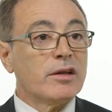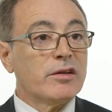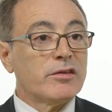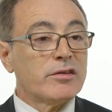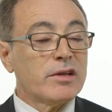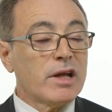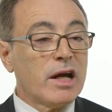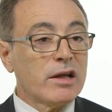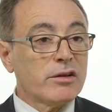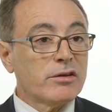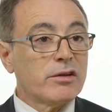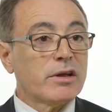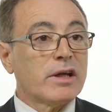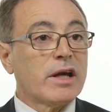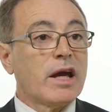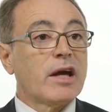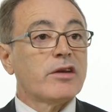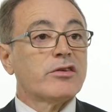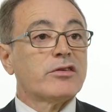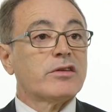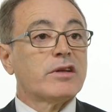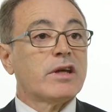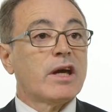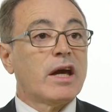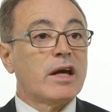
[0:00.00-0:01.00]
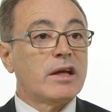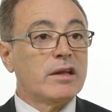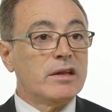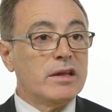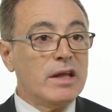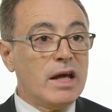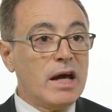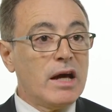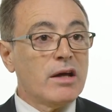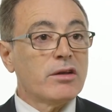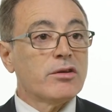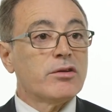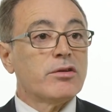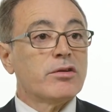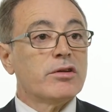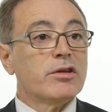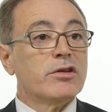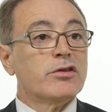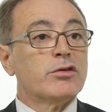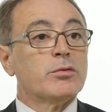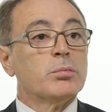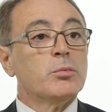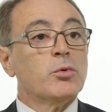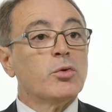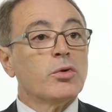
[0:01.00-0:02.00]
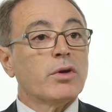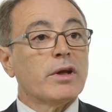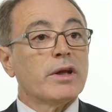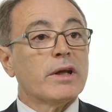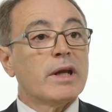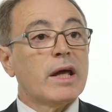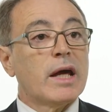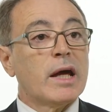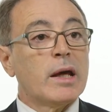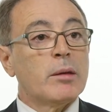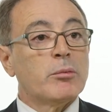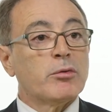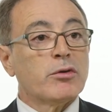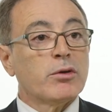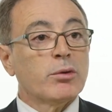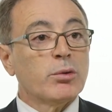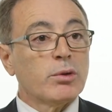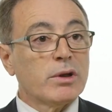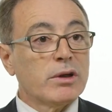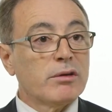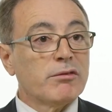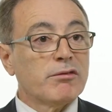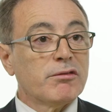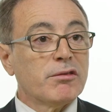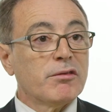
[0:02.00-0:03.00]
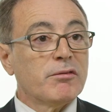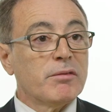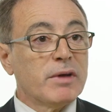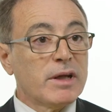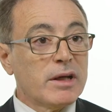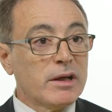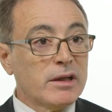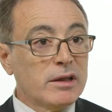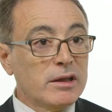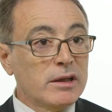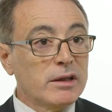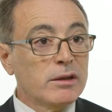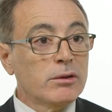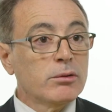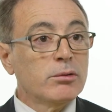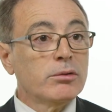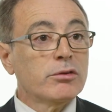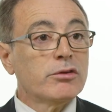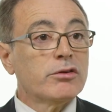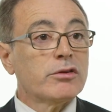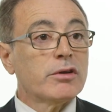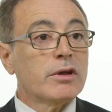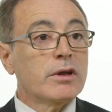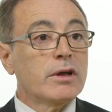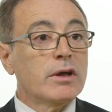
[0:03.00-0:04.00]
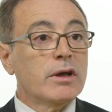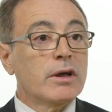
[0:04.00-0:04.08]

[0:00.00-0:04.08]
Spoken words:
They start to cascade down to these smaller names looking for better yields.